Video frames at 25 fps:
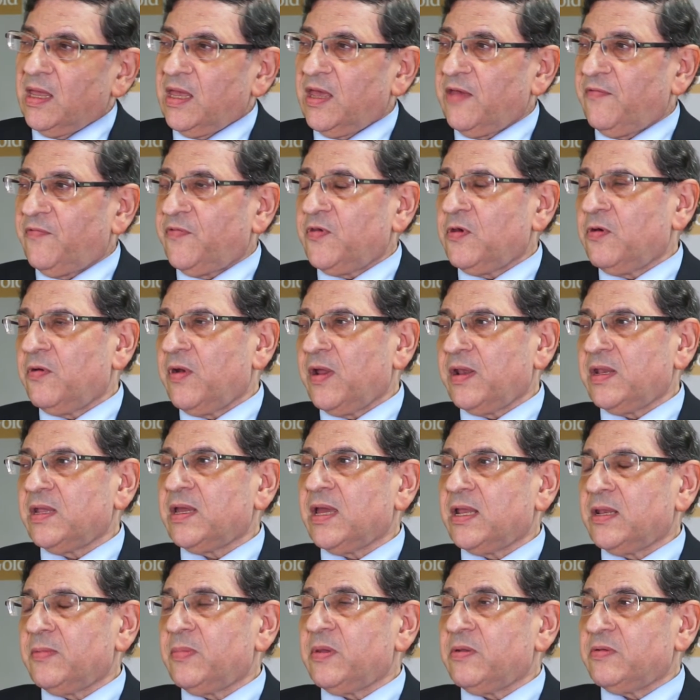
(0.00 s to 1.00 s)
If you're only
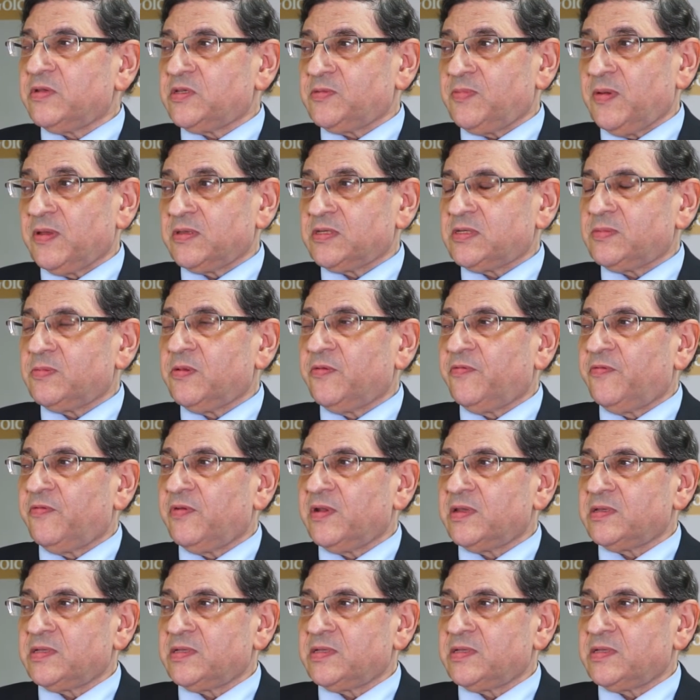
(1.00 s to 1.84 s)
going to be responsible for